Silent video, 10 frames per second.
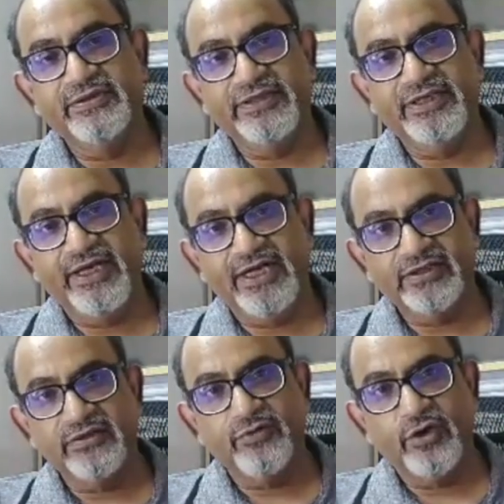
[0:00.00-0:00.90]
the
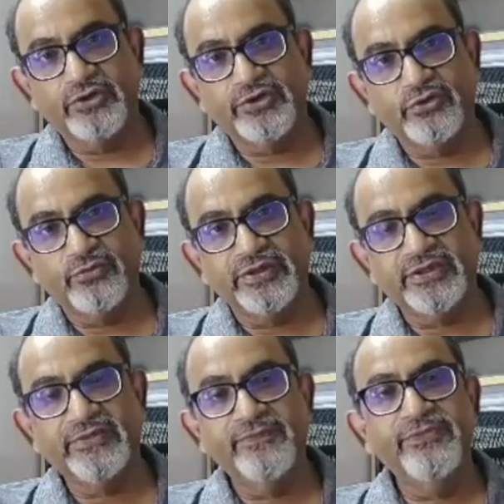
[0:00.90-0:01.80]
lateral wall tumor,
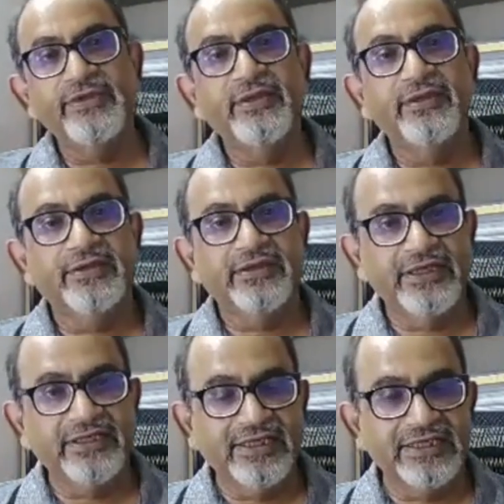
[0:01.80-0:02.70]

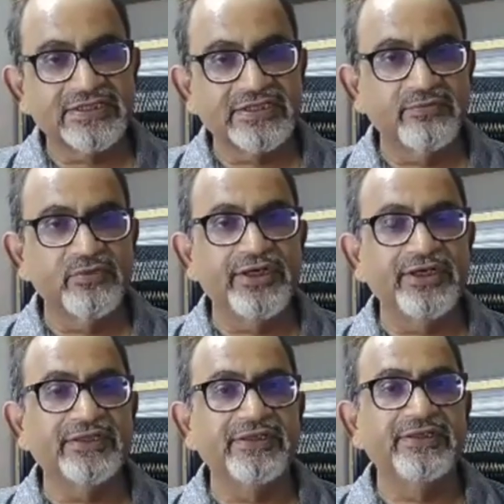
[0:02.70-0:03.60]
it can
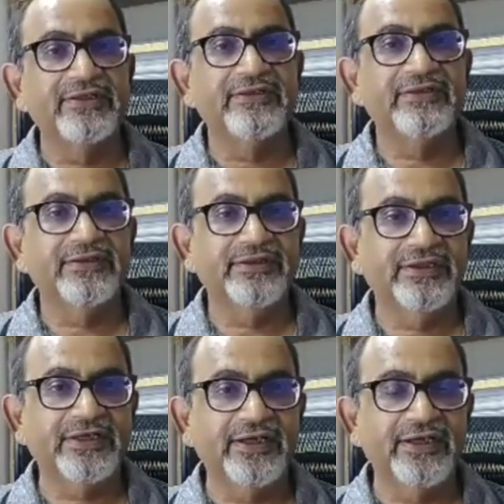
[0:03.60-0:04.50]
stimulate the
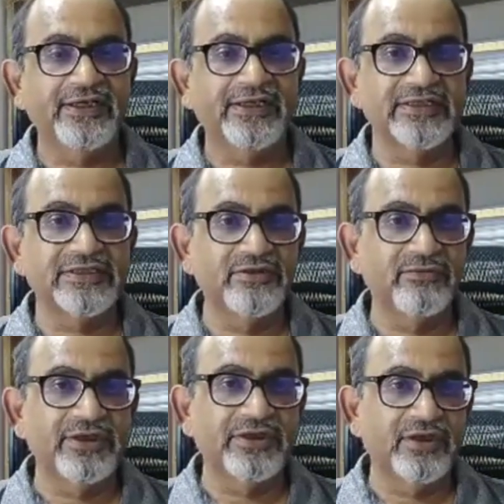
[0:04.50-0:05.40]
current can
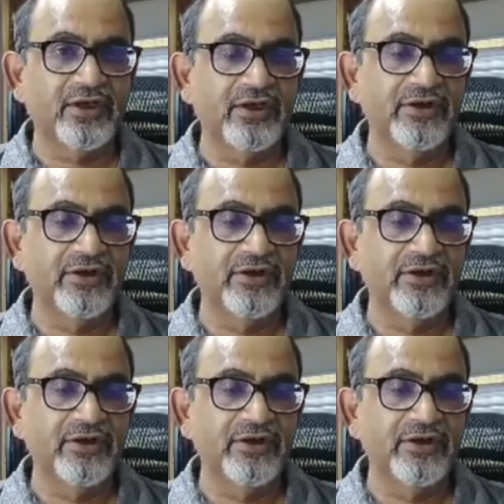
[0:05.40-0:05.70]
stimulate the